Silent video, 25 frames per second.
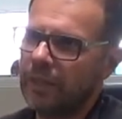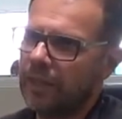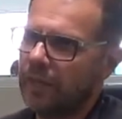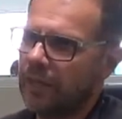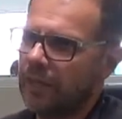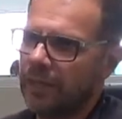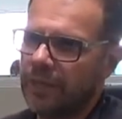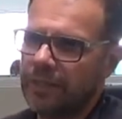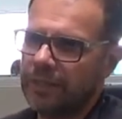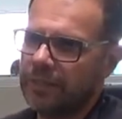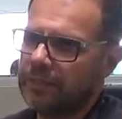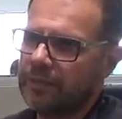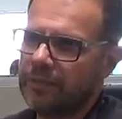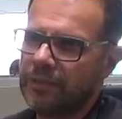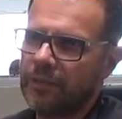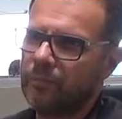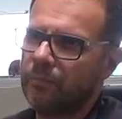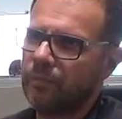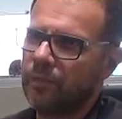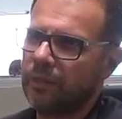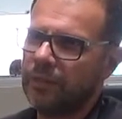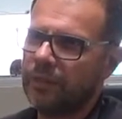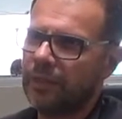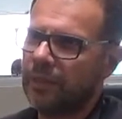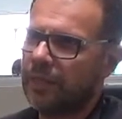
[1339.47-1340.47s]
as
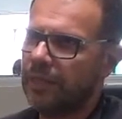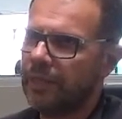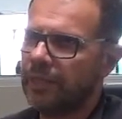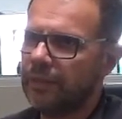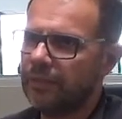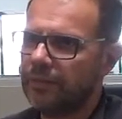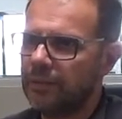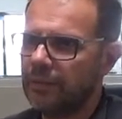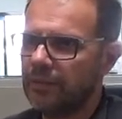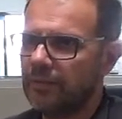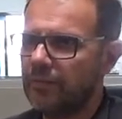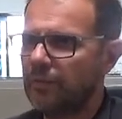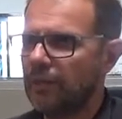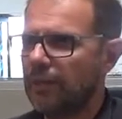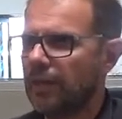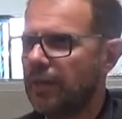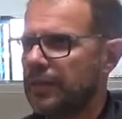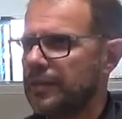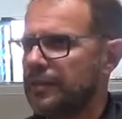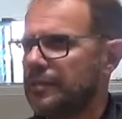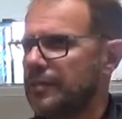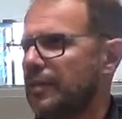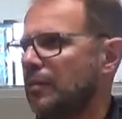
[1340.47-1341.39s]
somewhat negative, as